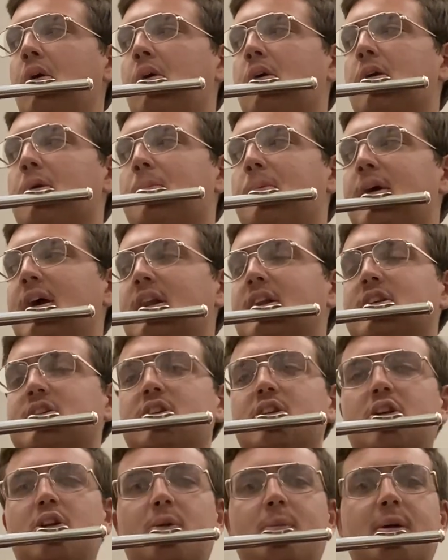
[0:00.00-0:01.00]
we'll practice a
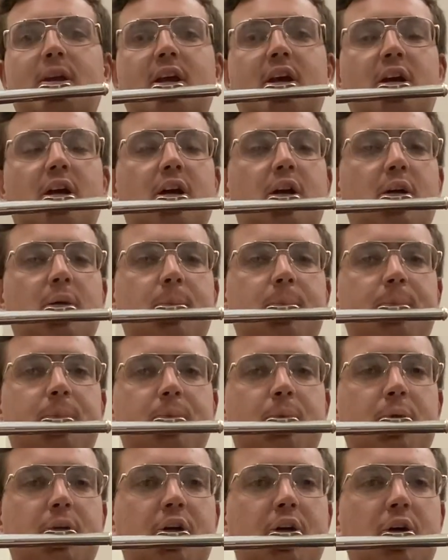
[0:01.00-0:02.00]
little bit here.
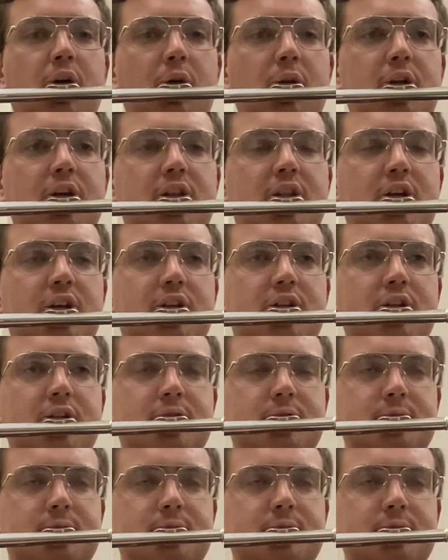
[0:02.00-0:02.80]
When you're holding this,